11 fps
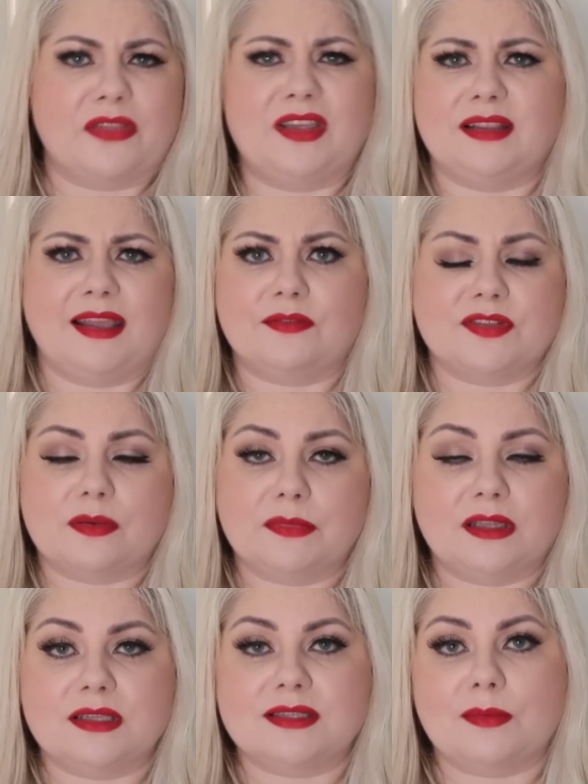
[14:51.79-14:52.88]
I think they have
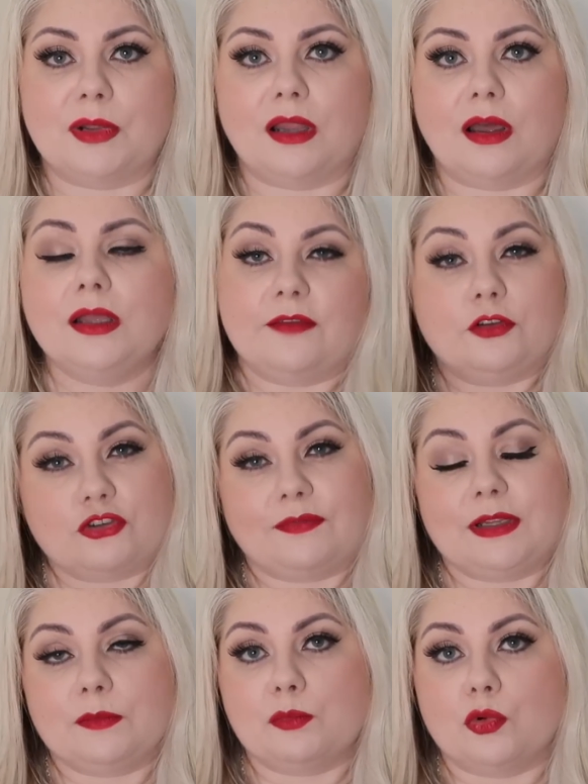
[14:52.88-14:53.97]
something that's similar. If you're
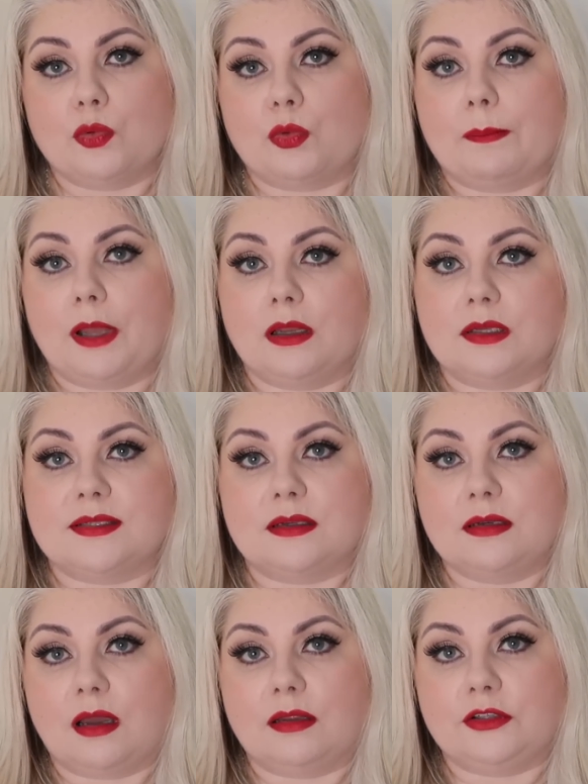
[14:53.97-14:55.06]
traveling with more than one
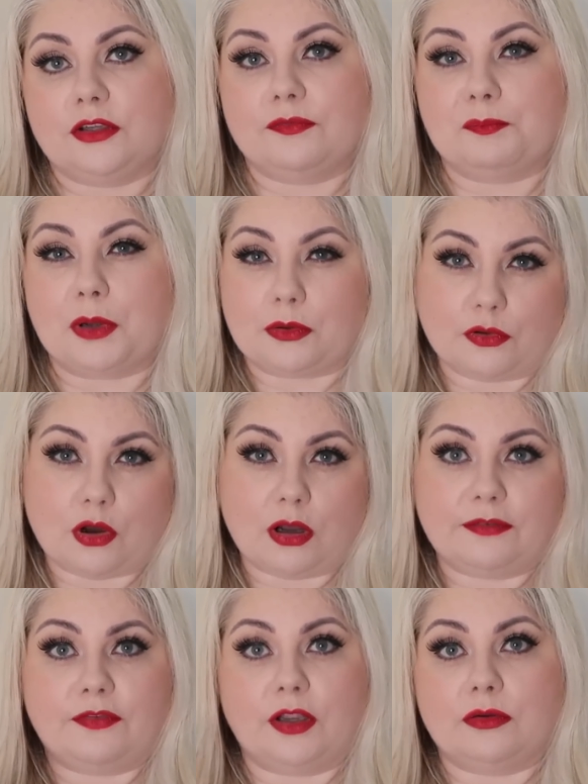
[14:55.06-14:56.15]
person and you've both got
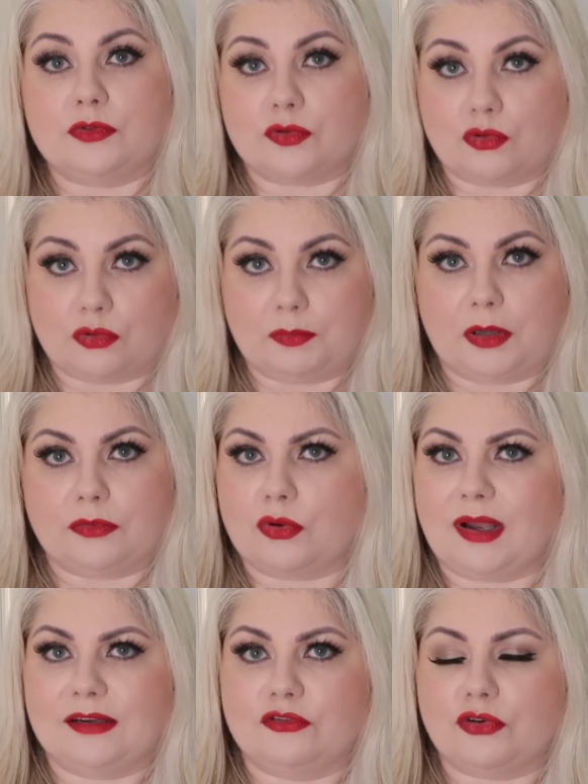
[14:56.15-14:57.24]
iPhones or both
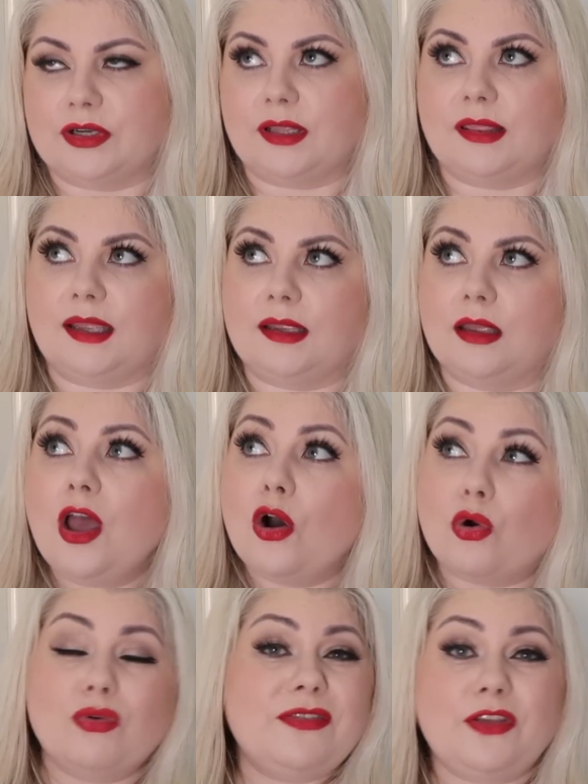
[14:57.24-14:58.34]
got Android, I think,
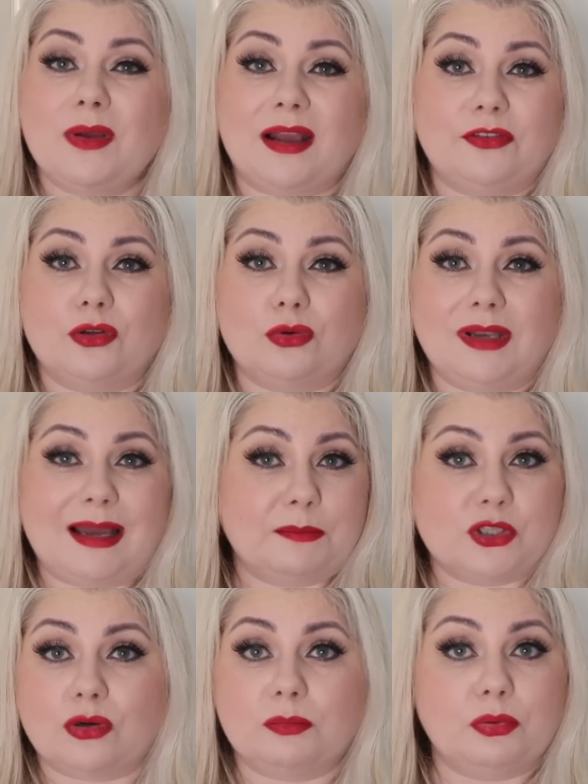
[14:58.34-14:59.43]
or if you have your
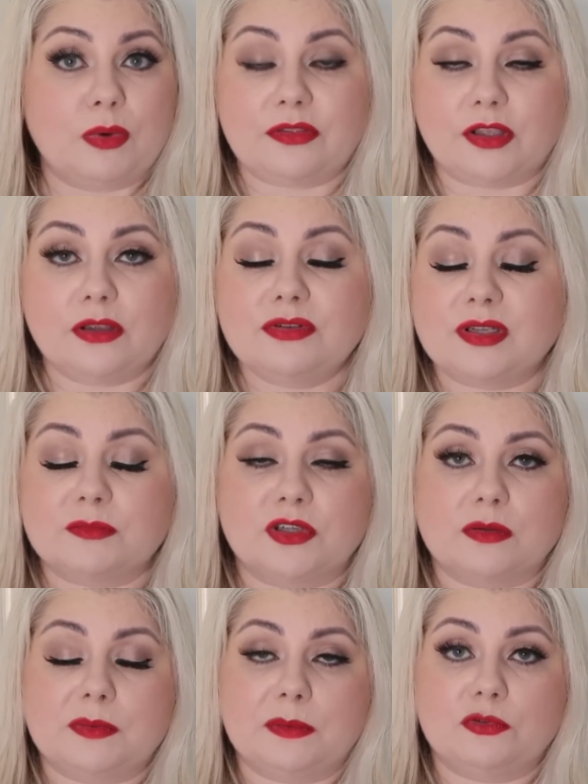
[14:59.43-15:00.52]
laptop with you,
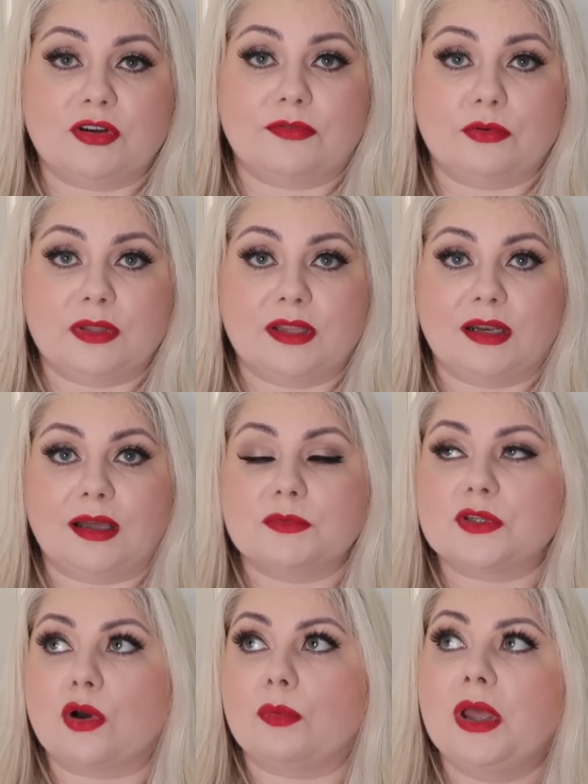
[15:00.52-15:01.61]
sometimes people travel with their
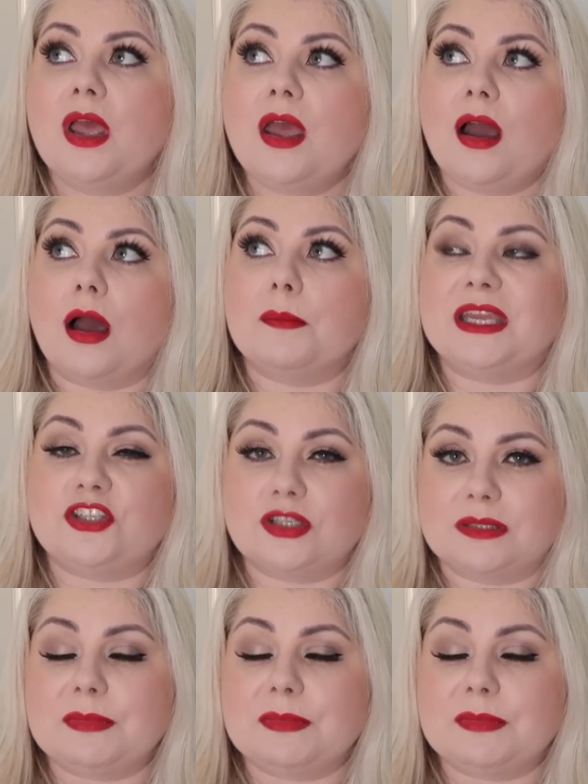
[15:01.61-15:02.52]
laptop, it just